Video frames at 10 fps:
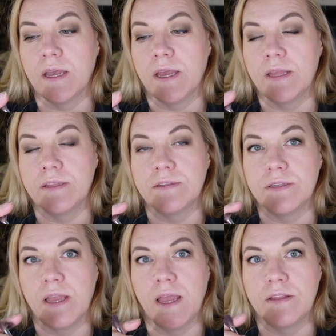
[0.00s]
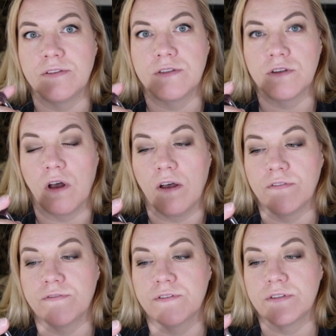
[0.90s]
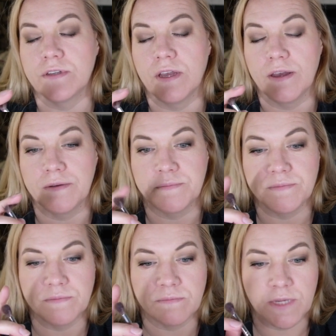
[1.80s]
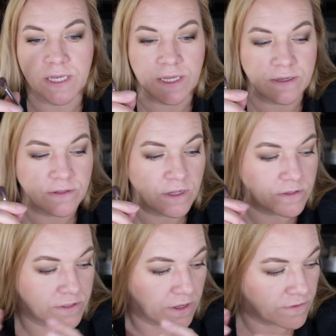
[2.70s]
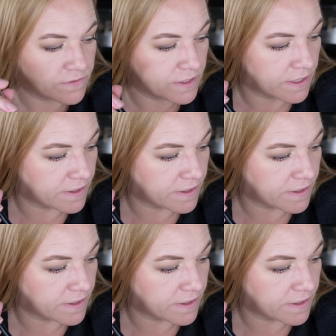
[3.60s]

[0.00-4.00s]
and soft, meaning not soft,